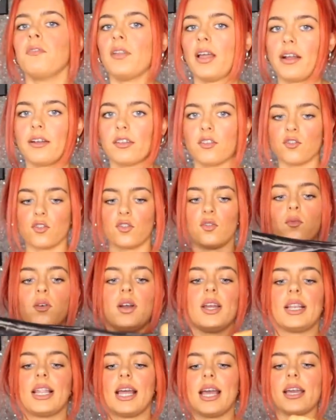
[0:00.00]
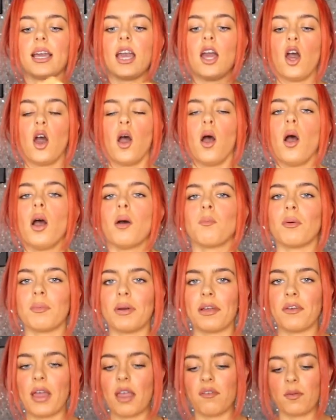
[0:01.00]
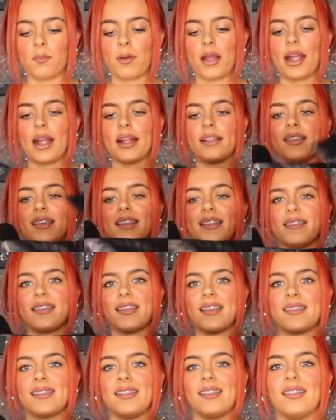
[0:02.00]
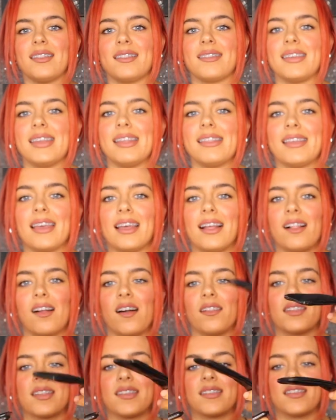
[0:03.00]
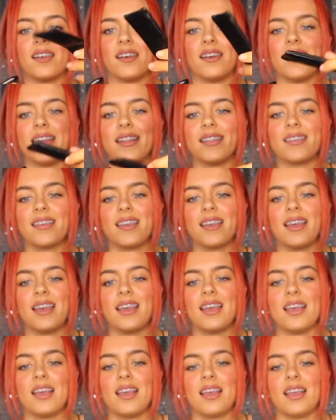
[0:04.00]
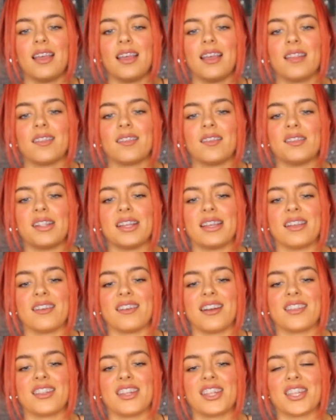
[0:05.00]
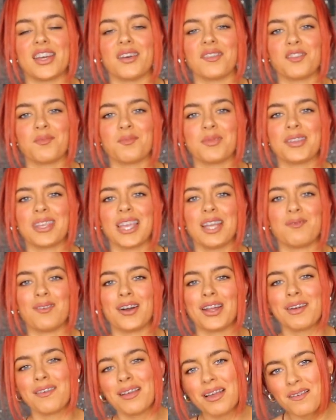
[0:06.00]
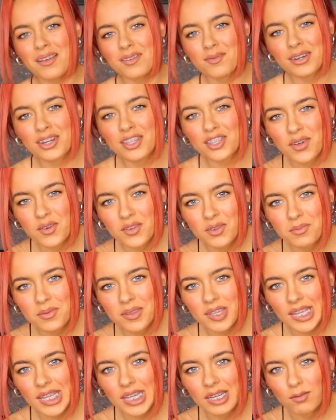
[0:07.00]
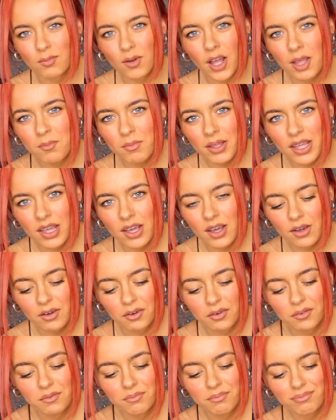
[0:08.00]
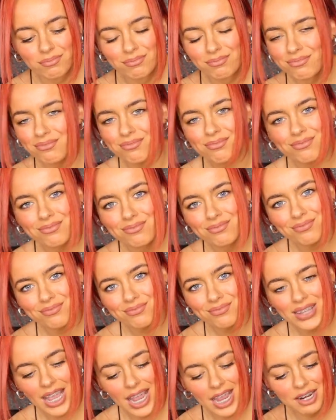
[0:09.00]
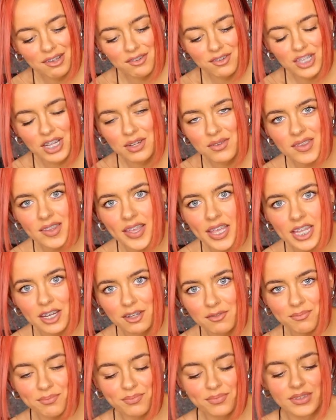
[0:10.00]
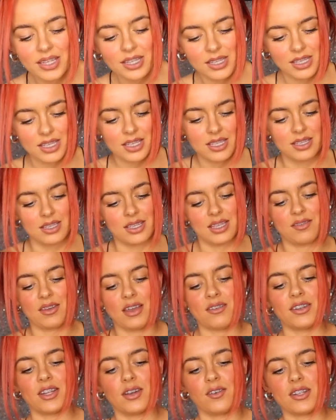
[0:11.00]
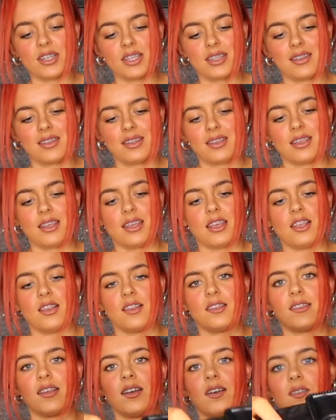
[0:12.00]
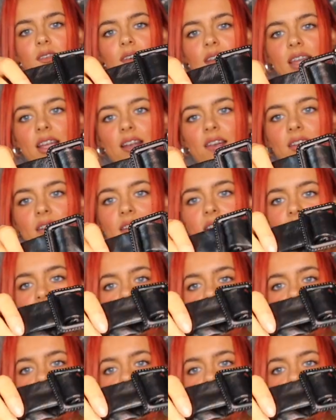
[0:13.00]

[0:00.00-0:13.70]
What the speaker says: flares, just a wide leg. But my favorite part is this little detail on the side, so like you're actually showing some skin. Why do I always want to show some skin? Why am I a hoe? I love showing skin, if you haven't noticed. So here it is